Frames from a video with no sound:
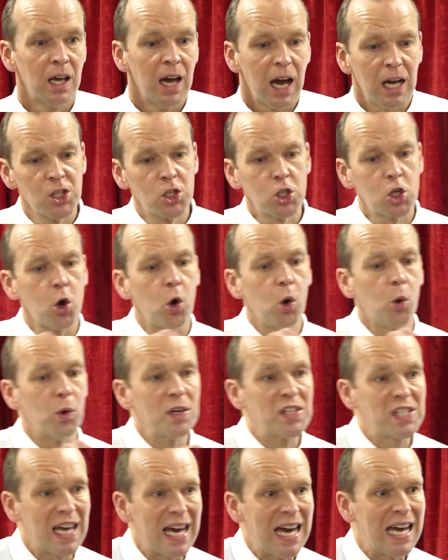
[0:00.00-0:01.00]
and so it
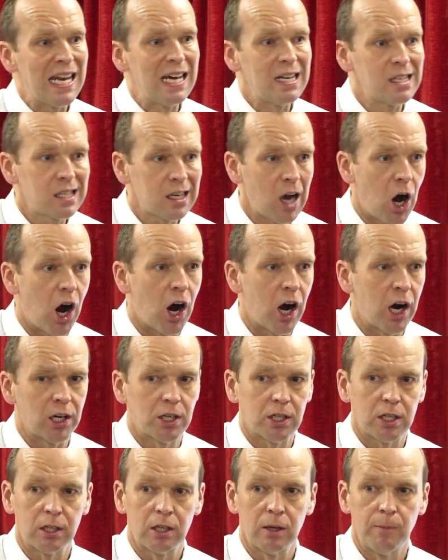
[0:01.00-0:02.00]
was in his
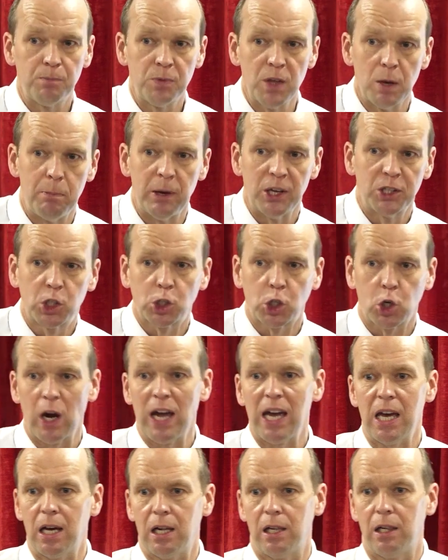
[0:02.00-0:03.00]
heart, the
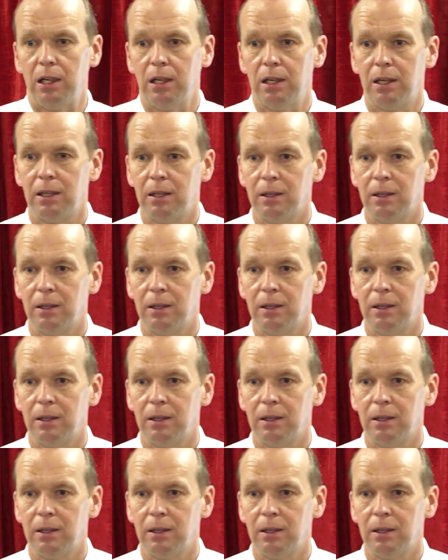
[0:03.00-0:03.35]
betrayal.